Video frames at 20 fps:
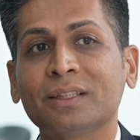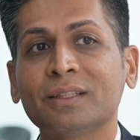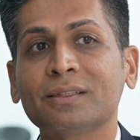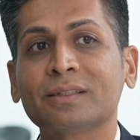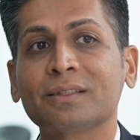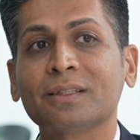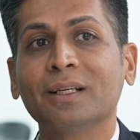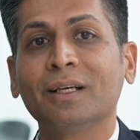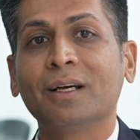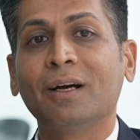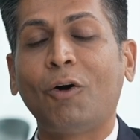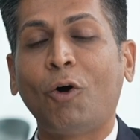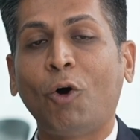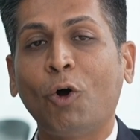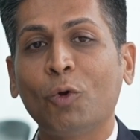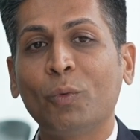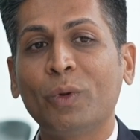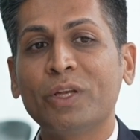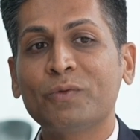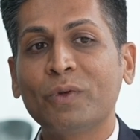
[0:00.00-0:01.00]
is
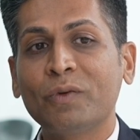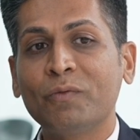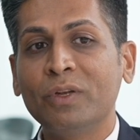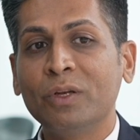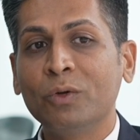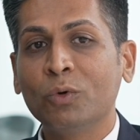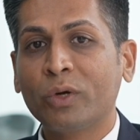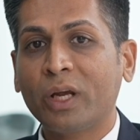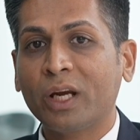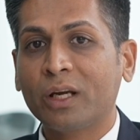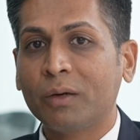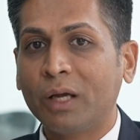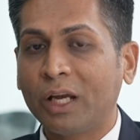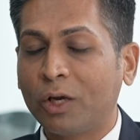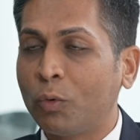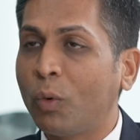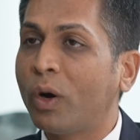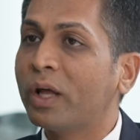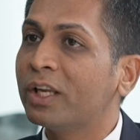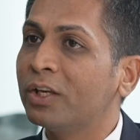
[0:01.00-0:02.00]
always, when we look at
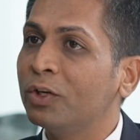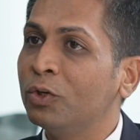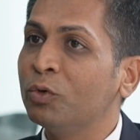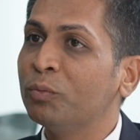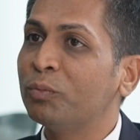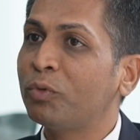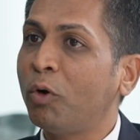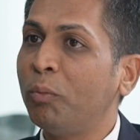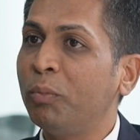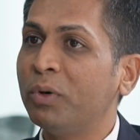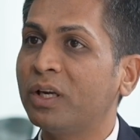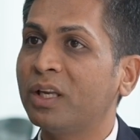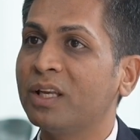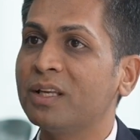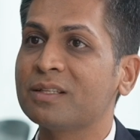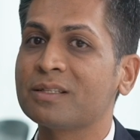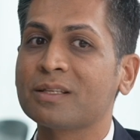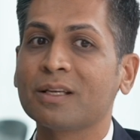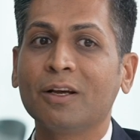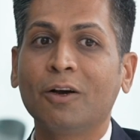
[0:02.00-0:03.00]
acquiring new
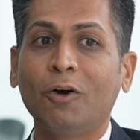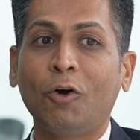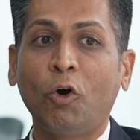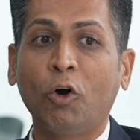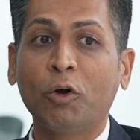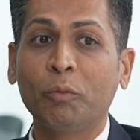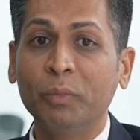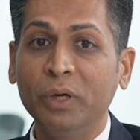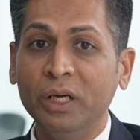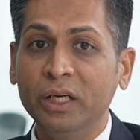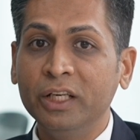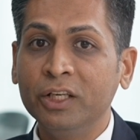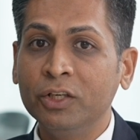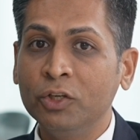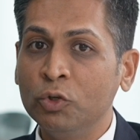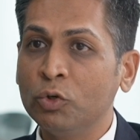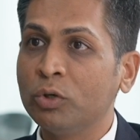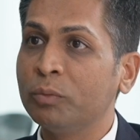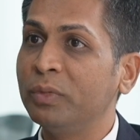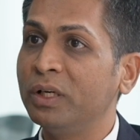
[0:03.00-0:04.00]
properties or building
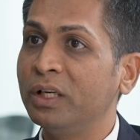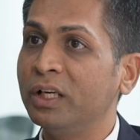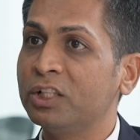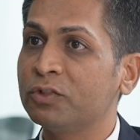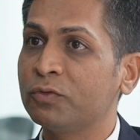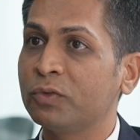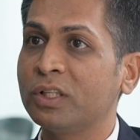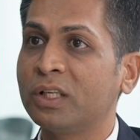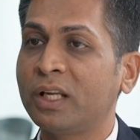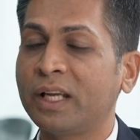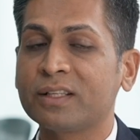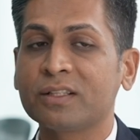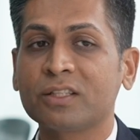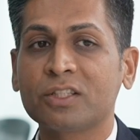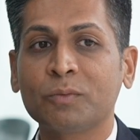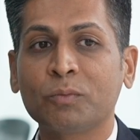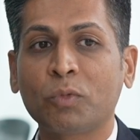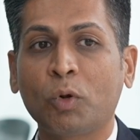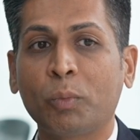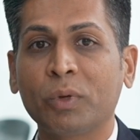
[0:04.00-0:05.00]
newer buildings within our
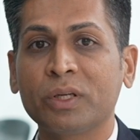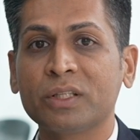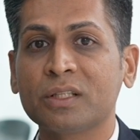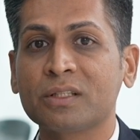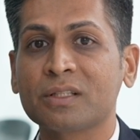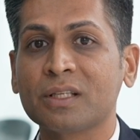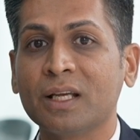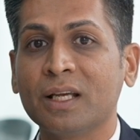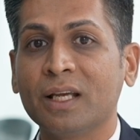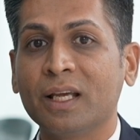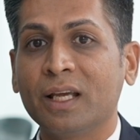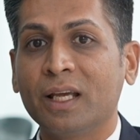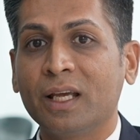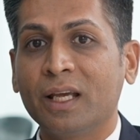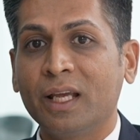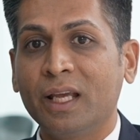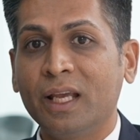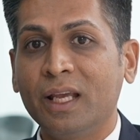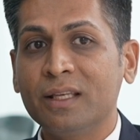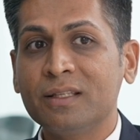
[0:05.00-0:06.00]
existing properties,
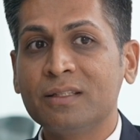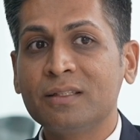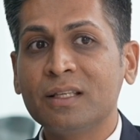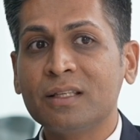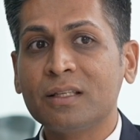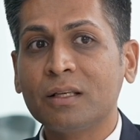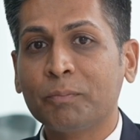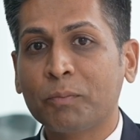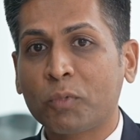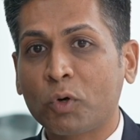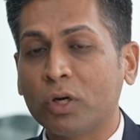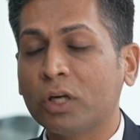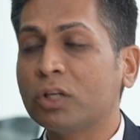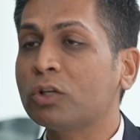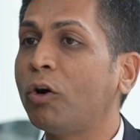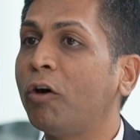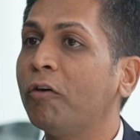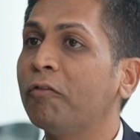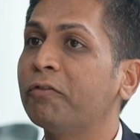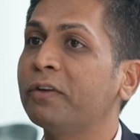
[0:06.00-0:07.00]
is this a
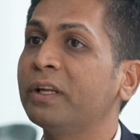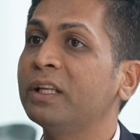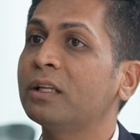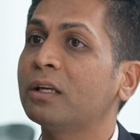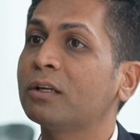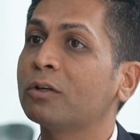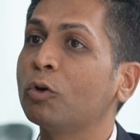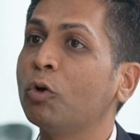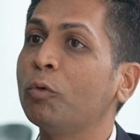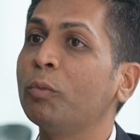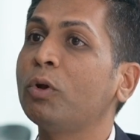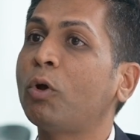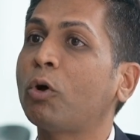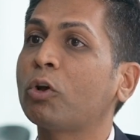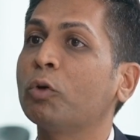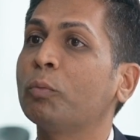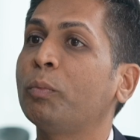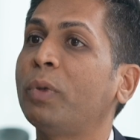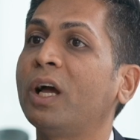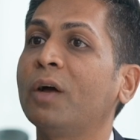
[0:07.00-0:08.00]
product offering that global
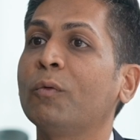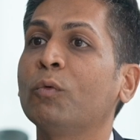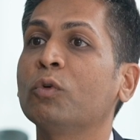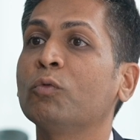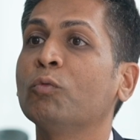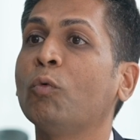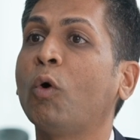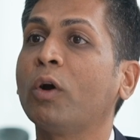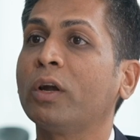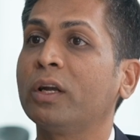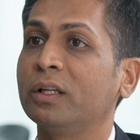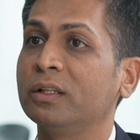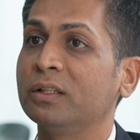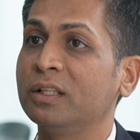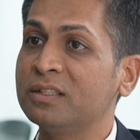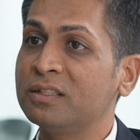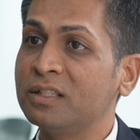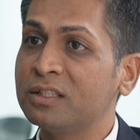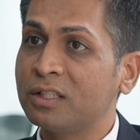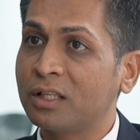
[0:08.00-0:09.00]
occupier would want?
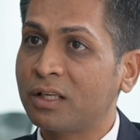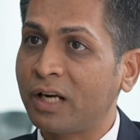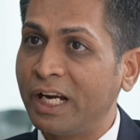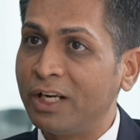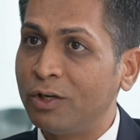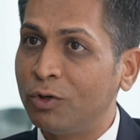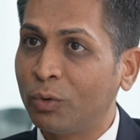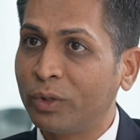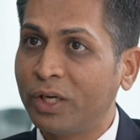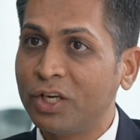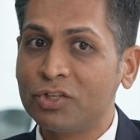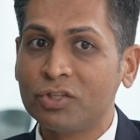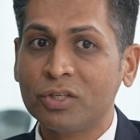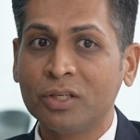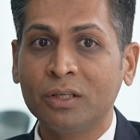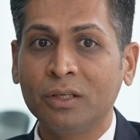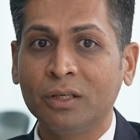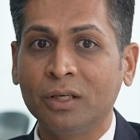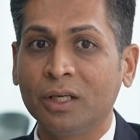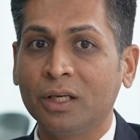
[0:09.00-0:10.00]
Is this the right
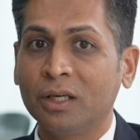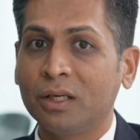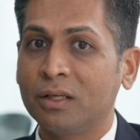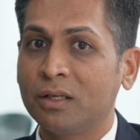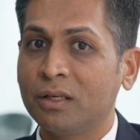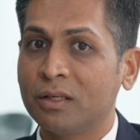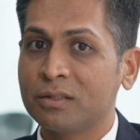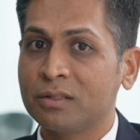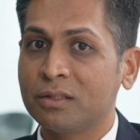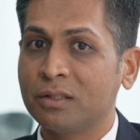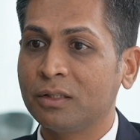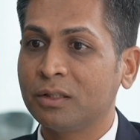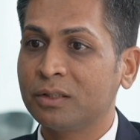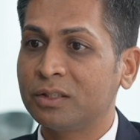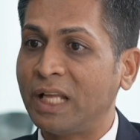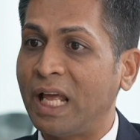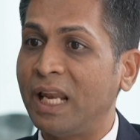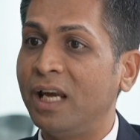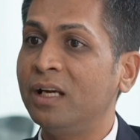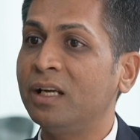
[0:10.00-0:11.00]
location? Does the
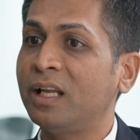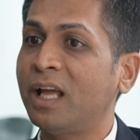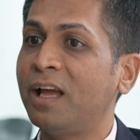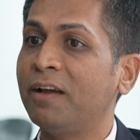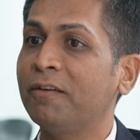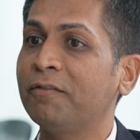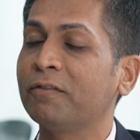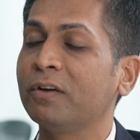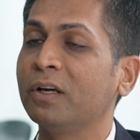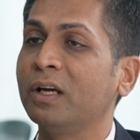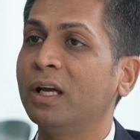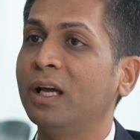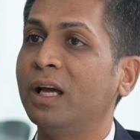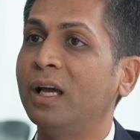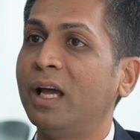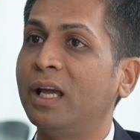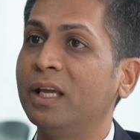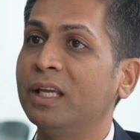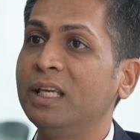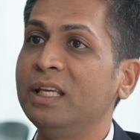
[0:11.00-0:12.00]
talent have
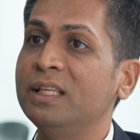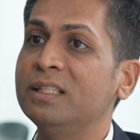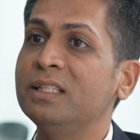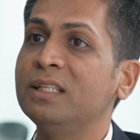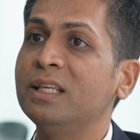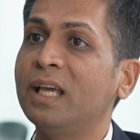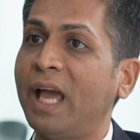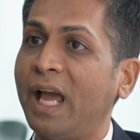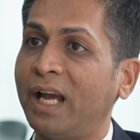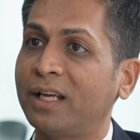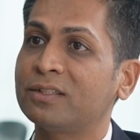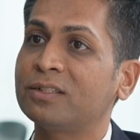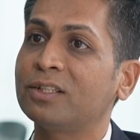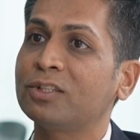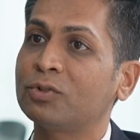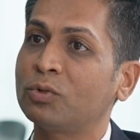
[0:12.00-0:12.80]
easy access